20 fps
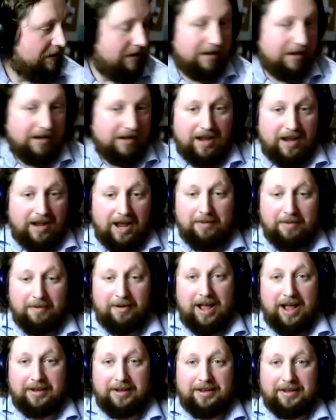
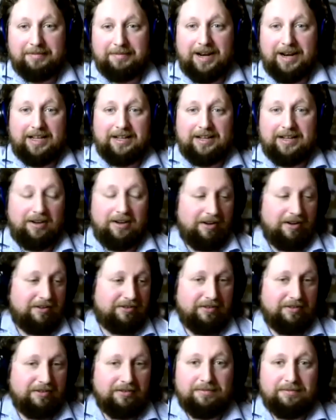I can
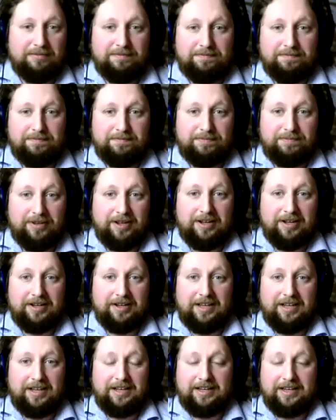also plug
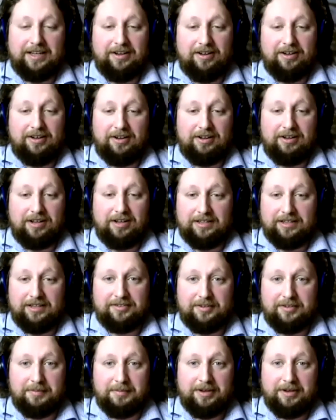Indie Hall in this
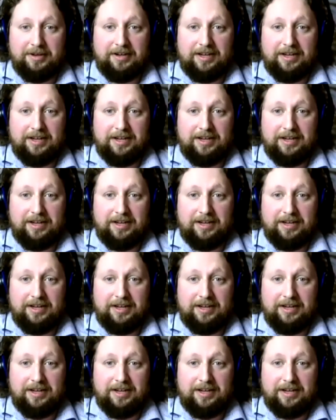community.